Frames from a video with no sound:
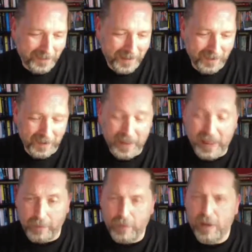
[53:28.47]
That
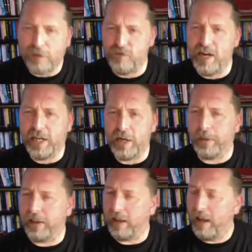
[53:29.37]
was really good.
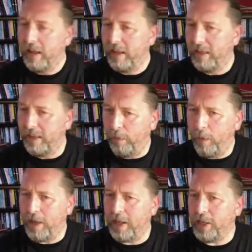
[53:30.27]
But the
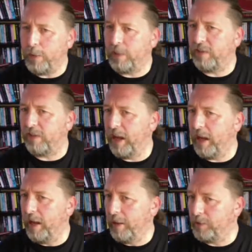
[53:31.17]
one that you was
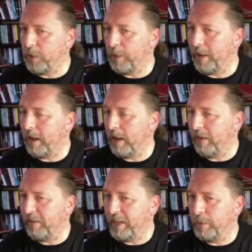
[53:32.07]
talking about, I
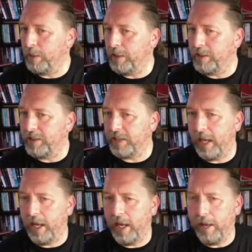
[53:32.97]
think, was
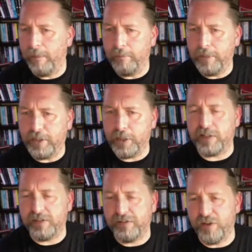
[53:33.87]

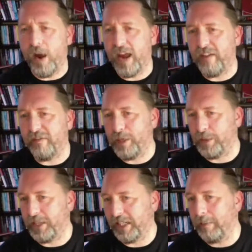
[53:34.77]
Medusa 5, which
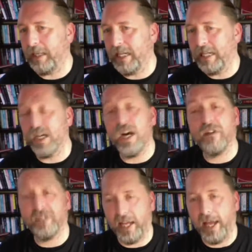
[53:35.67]
was a couple of years
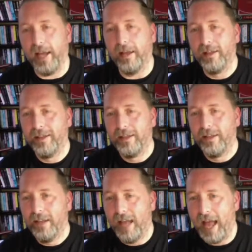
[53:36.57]
after that,
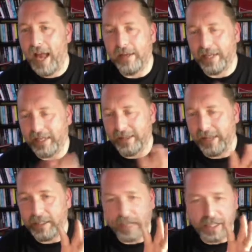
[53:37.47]
and
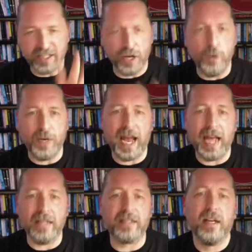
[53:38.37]
they sold it
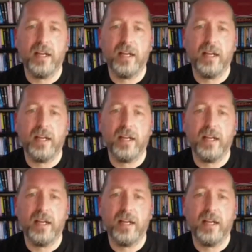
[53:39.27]
as